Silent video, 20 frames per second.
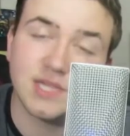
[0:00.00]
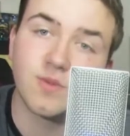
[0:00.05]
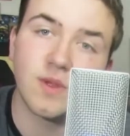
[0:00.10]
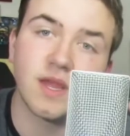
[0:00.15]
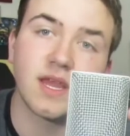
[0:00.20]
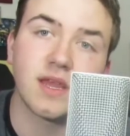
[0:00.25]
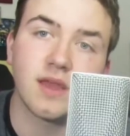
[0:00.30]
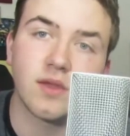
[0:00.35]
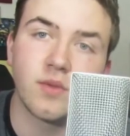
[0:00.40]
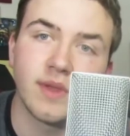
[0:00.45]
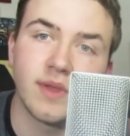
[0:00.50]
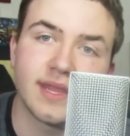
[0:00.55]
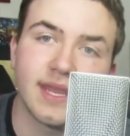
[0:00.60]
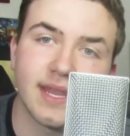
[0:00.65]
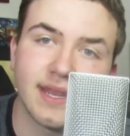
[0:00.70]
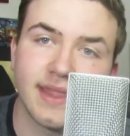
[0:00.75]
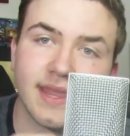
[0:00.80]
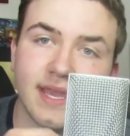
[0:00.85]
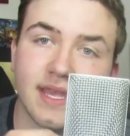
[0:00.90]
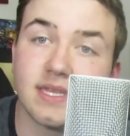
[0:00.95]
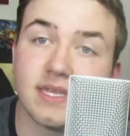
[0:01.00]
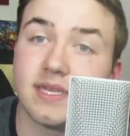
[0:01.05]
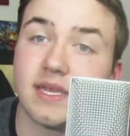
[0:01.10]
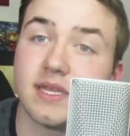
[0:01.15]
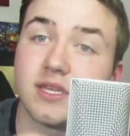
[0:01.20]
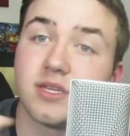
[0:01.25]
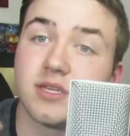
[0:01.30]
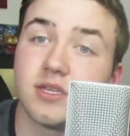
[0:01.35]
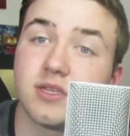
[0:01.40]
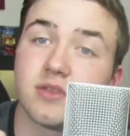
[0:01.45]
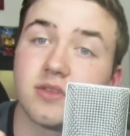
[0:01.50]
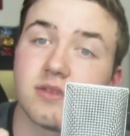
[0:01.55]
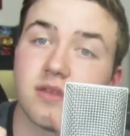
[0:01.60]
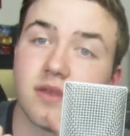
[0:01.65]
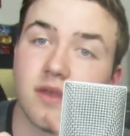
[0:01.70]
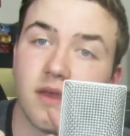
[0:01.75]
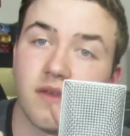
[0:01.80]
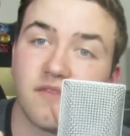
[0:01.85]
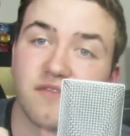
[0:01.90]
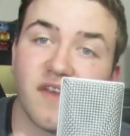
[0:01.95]
week, we did things such as
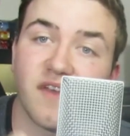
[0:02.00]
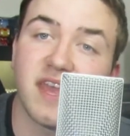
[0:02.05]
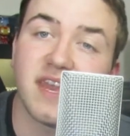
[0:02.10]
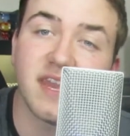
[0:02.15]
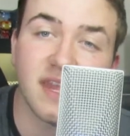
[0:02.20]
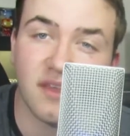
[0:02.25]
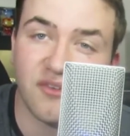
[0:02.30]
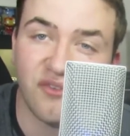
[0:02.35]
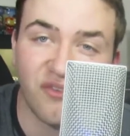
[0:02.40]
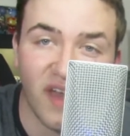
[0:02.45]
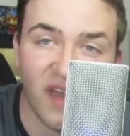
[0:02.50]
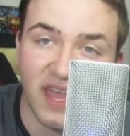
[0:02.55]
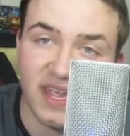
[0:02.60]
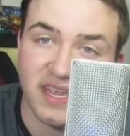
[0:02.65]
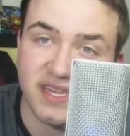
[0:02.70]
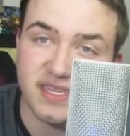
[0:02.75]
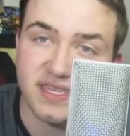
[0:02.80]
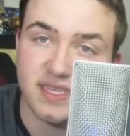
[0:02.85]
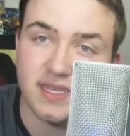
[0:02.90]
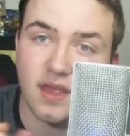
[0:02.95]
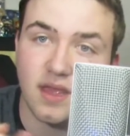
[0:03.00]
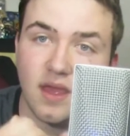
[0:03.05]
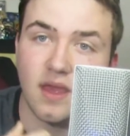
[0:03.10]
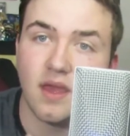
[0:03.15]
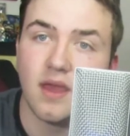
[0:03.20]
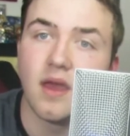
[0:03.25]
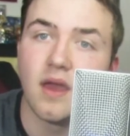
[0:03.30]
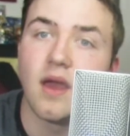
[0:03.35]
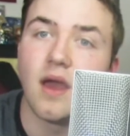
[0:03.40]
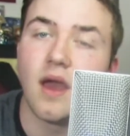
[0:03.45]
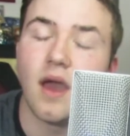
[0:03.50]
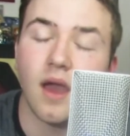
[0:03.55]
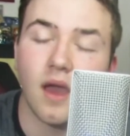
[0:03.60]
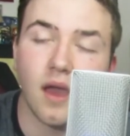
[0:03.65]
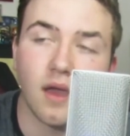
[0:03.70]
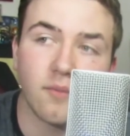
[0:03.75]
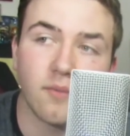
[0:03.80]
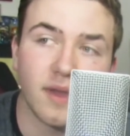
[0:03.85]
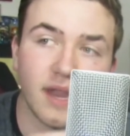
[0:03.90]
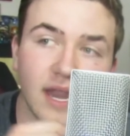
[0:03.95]
fading effects,
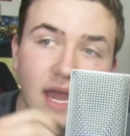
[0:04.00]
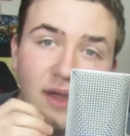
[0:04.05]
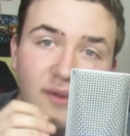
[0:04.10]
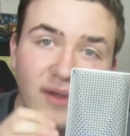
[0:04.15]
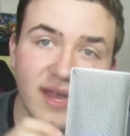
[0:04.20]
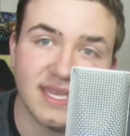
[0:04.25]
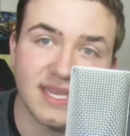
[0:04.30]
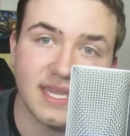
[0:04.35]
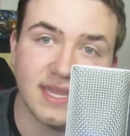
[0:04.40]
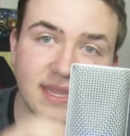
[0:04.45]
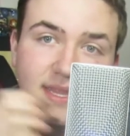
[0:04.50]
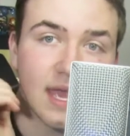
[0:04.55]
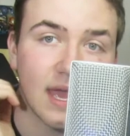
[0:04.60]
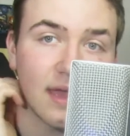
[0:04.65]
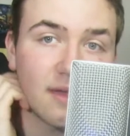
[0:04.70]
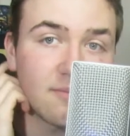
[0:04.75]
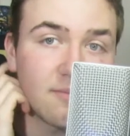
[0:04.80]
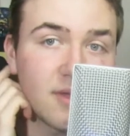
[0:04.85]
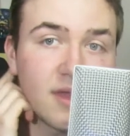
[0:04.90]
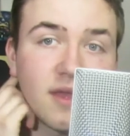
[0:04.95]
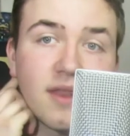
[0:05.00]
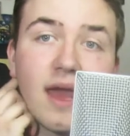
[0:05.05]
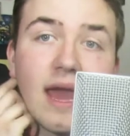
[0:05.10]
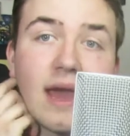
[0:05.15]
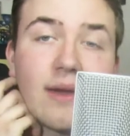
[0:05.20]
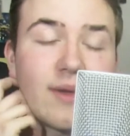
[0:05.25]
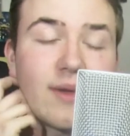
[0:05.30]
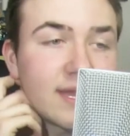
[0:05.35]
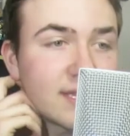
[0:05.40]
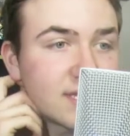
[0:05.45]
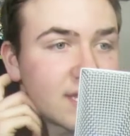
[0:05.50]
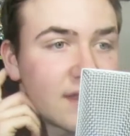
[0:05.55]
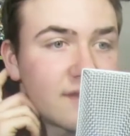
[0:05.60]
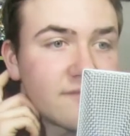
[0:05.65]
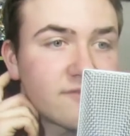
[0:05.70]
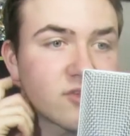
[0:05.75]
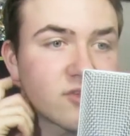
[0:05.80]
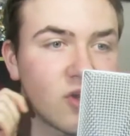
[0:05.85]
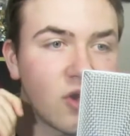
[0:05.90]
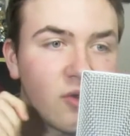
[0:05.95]
and how I did them, and how I kind
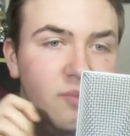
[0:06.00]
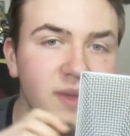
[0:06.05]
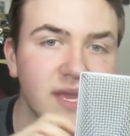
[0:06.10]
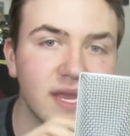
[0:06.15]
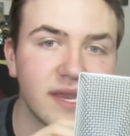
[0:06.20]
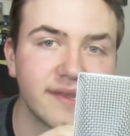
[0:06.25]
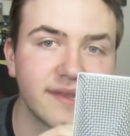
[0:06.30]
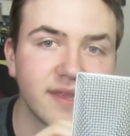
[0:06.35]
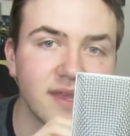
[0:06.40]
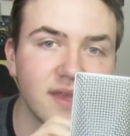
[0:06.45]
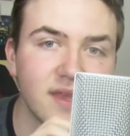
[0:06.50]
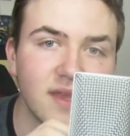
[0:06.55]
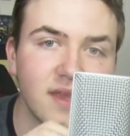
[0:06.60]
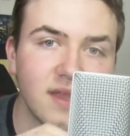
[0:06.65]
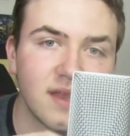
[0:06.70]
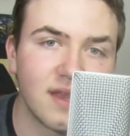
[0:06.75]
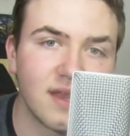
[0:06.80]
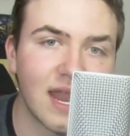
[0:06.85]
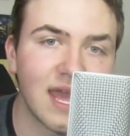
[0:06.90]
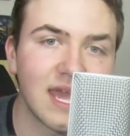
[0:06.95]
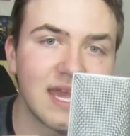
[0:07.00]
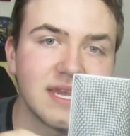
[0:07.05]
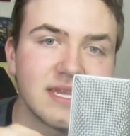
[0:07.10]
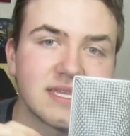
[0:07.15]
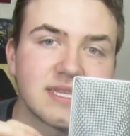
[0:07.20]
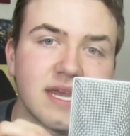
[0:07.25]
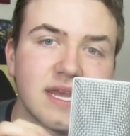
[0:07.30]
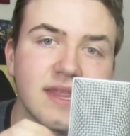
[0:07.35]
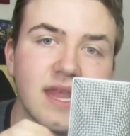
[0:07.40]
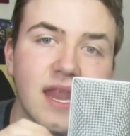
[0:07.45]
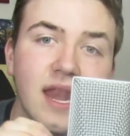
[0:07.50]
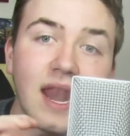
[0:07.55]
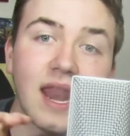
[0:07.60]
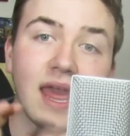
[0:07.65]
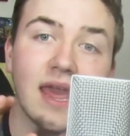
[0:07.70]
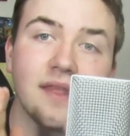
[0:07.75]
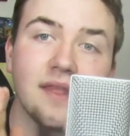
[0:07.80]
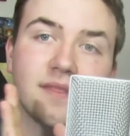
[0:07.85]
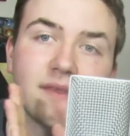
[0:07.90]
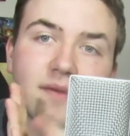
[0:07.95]
of copied layers and then
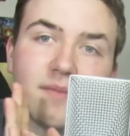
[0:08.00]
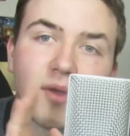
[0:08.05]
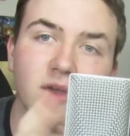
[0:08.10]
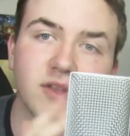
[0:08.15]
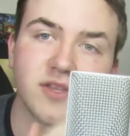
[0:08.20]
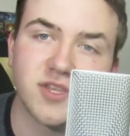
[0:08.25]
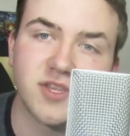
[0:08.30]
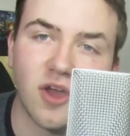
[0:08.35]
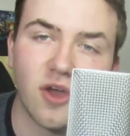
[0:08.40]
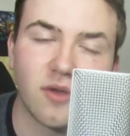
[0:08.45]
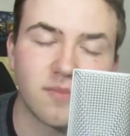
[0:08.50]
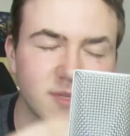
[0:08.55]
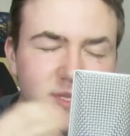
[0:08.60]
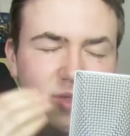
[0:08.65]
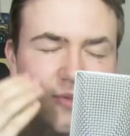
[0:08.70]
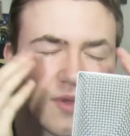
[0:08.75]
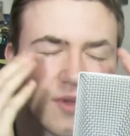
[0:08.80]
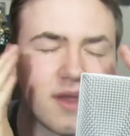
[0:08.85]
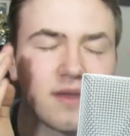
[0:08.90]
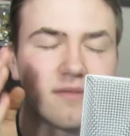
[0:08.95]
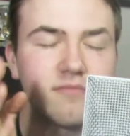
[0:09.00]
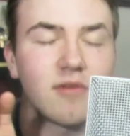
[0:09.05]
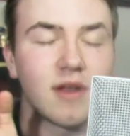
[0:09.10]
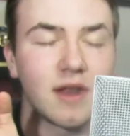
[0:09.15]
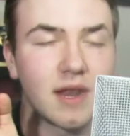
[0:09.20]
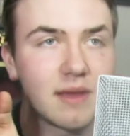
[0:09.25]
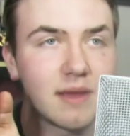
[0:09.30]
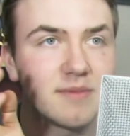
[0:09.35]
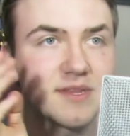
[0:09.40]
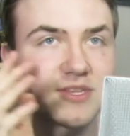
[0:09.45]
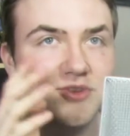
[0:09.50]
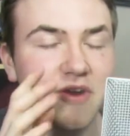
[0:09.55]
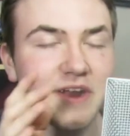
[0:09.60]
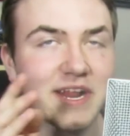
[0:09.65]
layered them on top. So, right, let me try and